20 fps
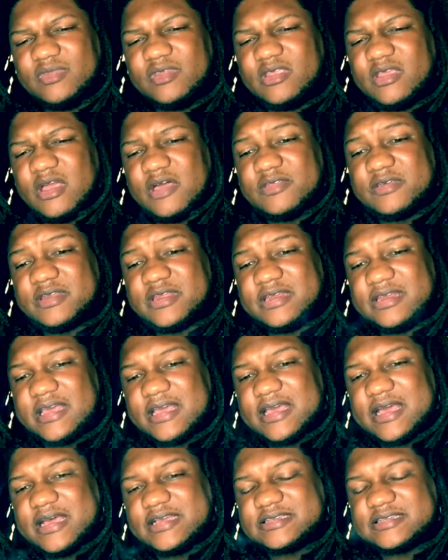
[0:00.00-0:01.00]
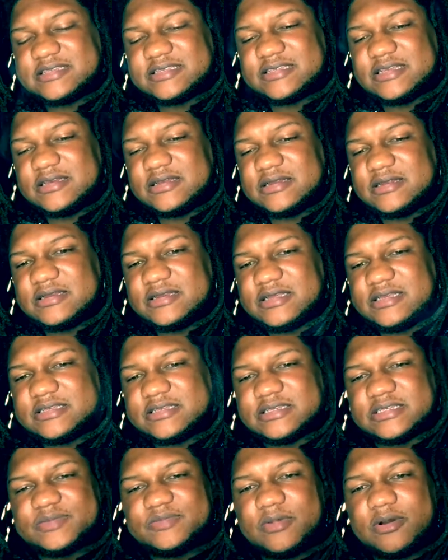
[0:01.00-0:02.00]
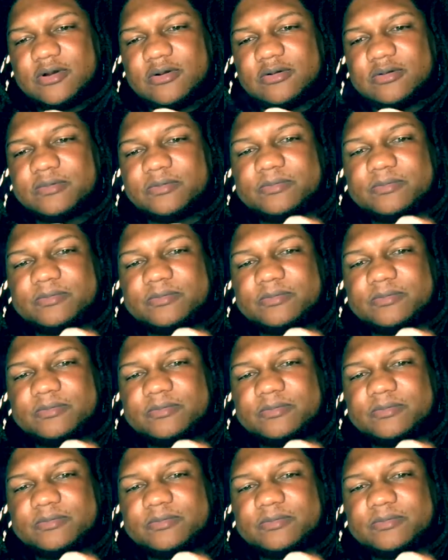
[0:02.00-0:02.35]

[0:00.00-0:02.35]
other than that, guys, it's still a decent smoke.